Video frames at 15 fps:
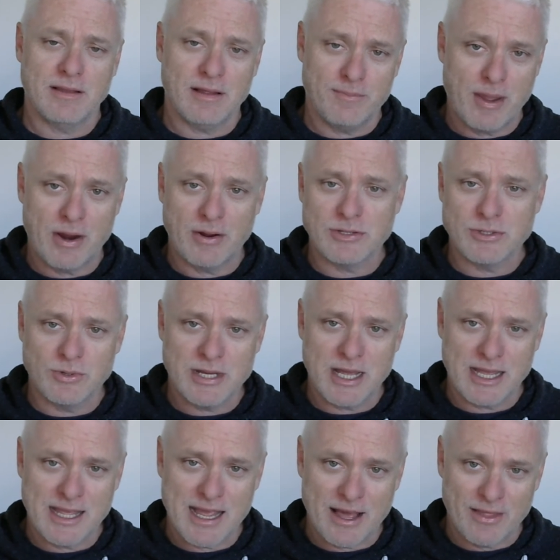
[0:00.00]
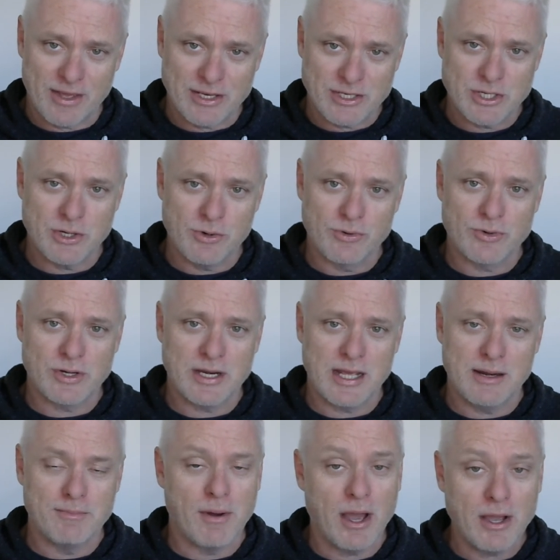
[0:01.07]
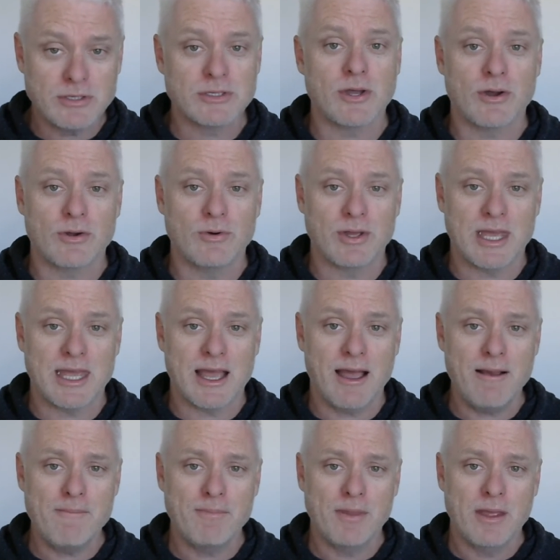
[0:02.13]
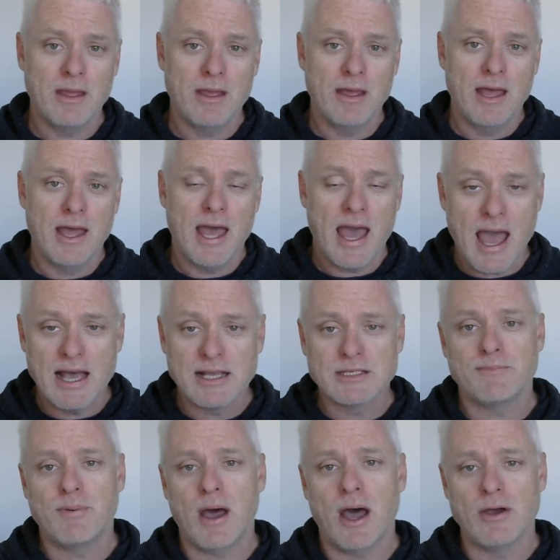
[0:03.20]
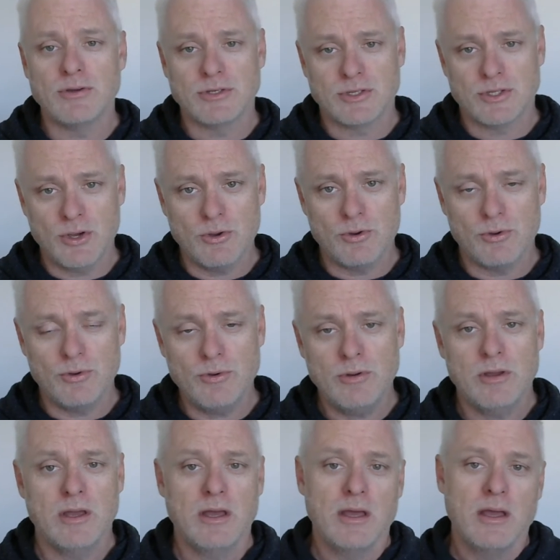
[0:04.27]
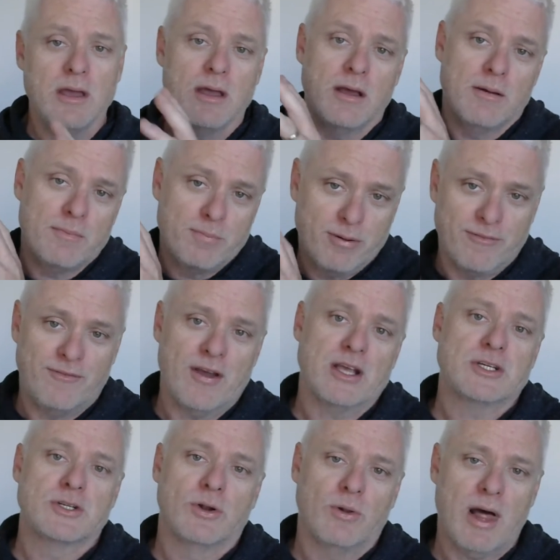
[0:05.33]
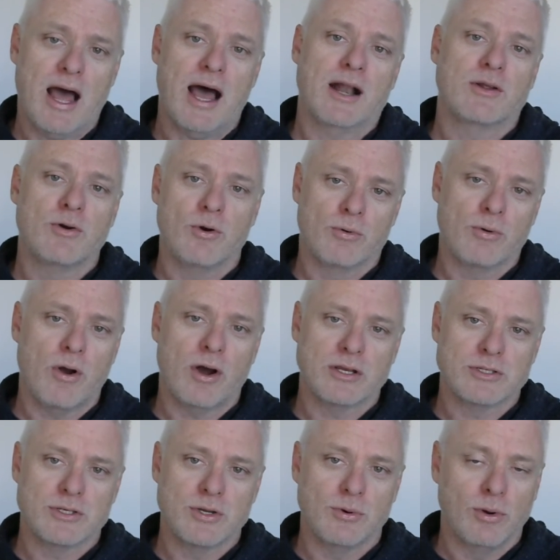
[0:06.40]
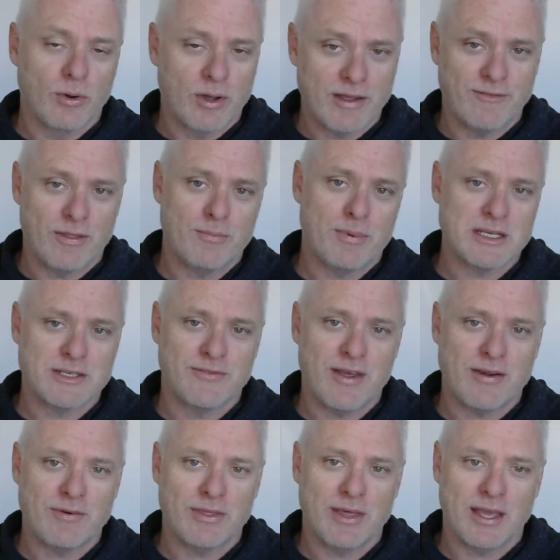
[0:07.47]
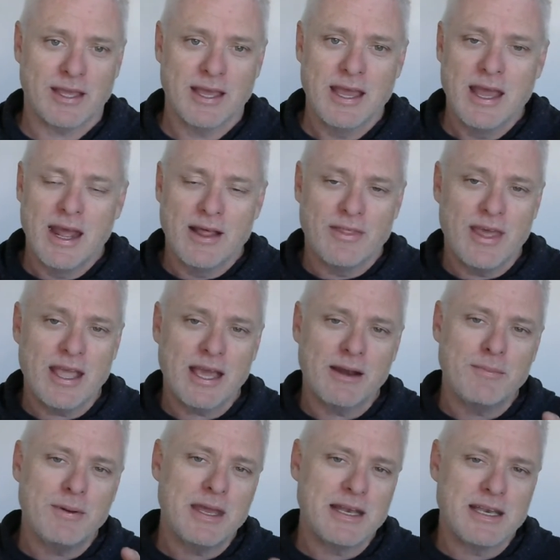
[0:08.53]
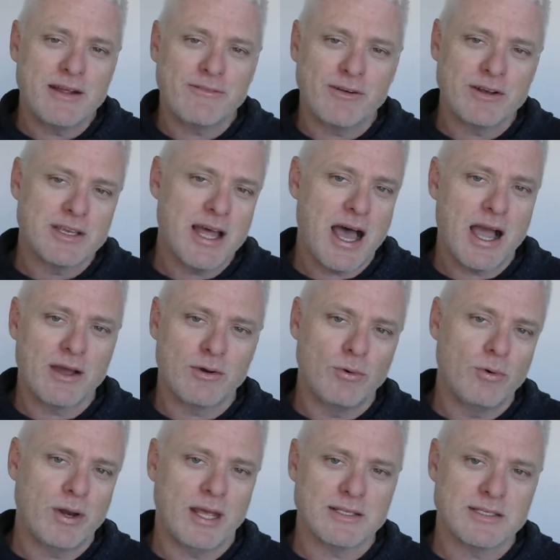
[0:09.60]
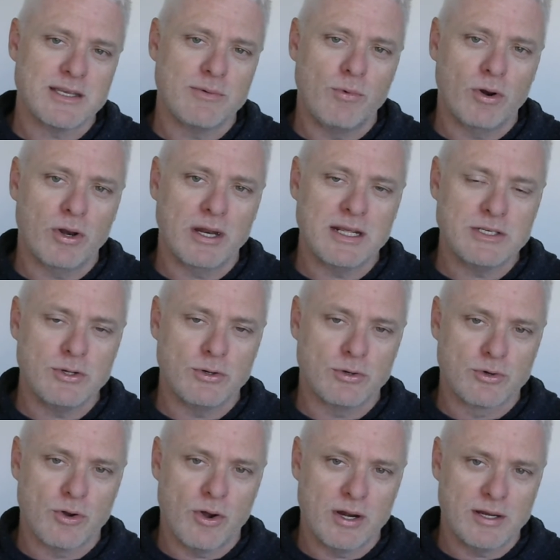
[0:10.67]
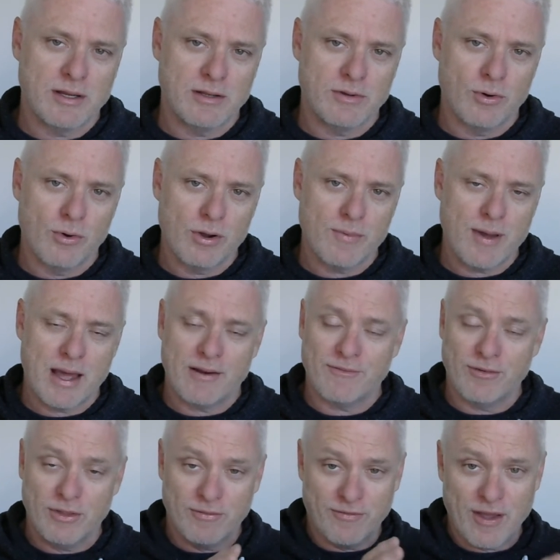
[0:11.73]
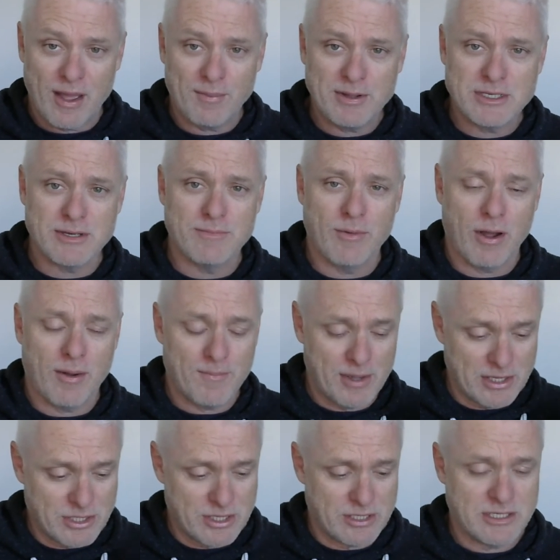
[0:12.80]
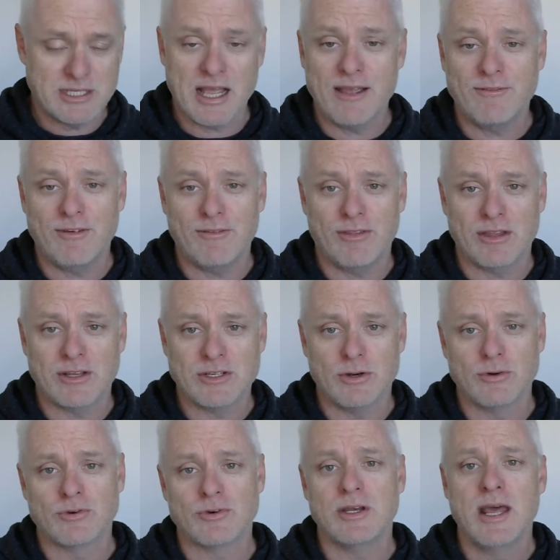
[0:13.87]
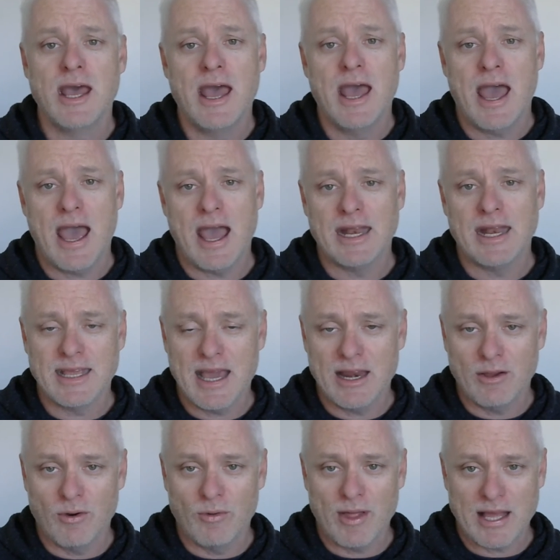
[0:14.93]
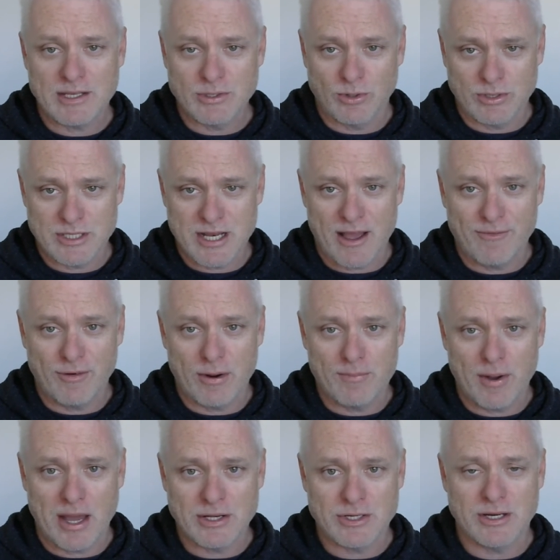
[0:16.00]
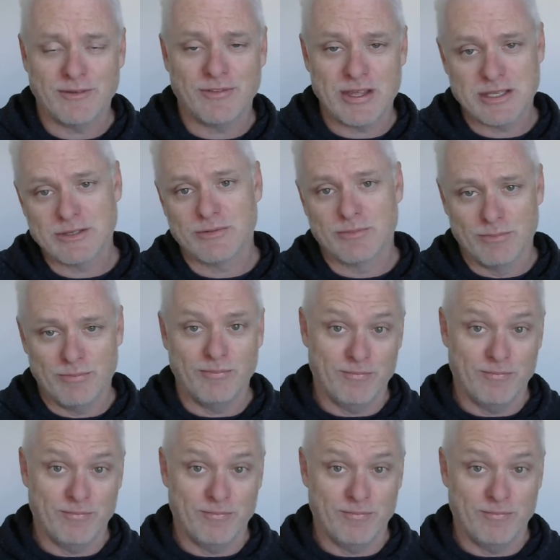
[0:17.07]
parents who are decking out their children in motorcycle gear, as opposed to professional hardcore riders who are looking for the best of everything. They're going to be a different target audience in what it is you're trying to talk about. For the families, it might be safety for the children and getting all that sort of stuff on a budget. If there's